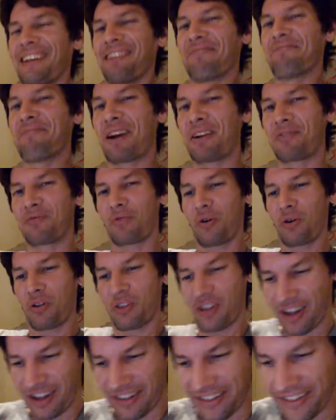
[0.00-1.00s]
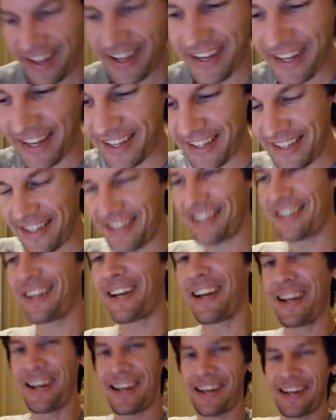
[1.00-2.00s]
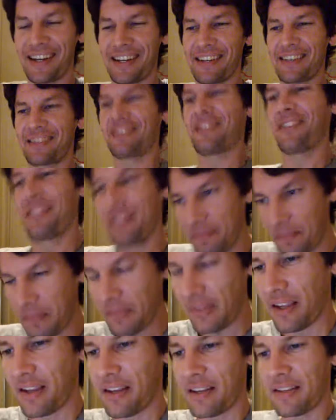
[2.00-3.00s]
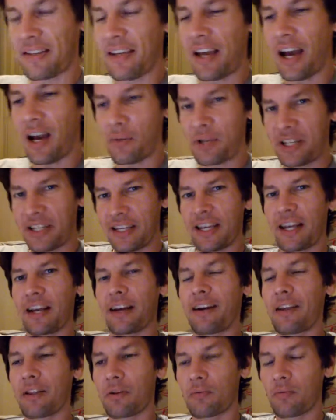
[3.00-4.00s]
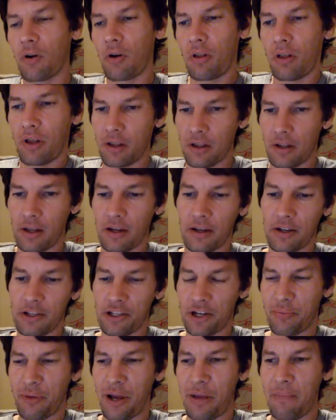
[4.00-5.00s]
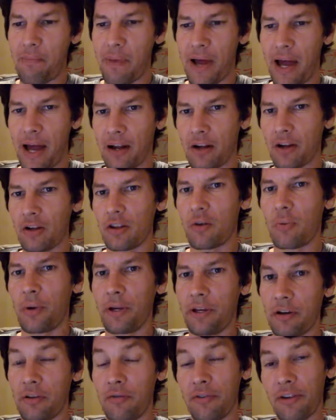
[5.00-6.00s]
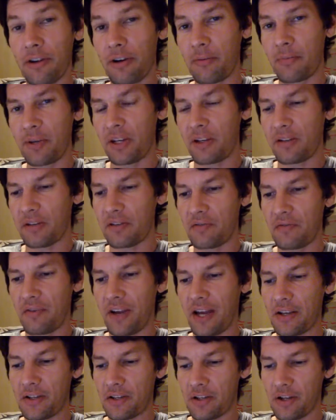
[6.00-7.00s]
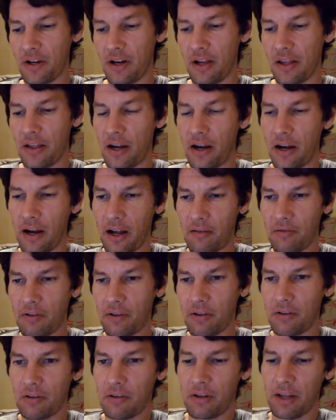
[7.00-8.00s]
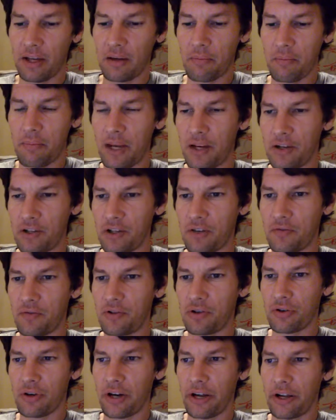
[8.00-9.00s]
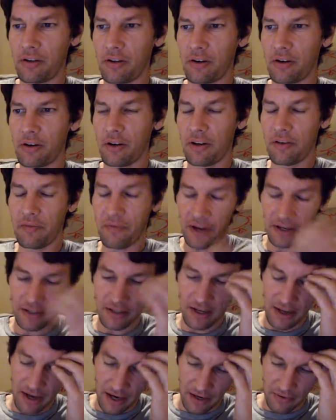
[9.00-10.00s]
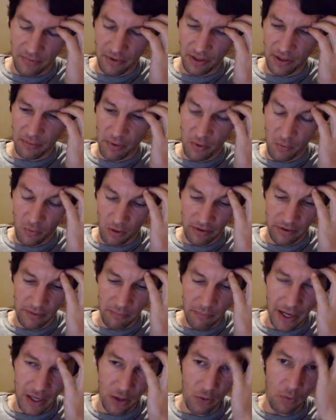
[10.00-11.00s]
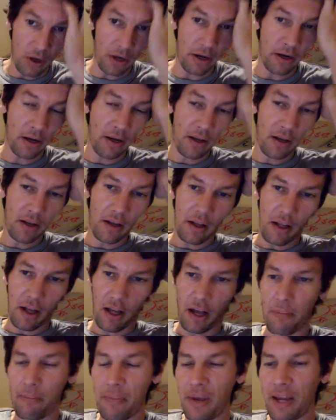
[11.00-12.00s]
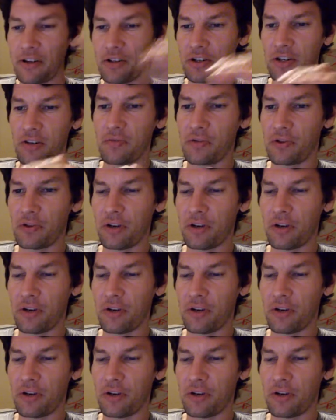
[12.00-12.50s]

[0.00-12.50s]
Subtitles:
my roll-on luggage. See, I would carry the roll-on luggage on my back on the way over there because it's faster, and then I'd have a little like makeshift trailer. In fact, I've really been wanting to make a makeshift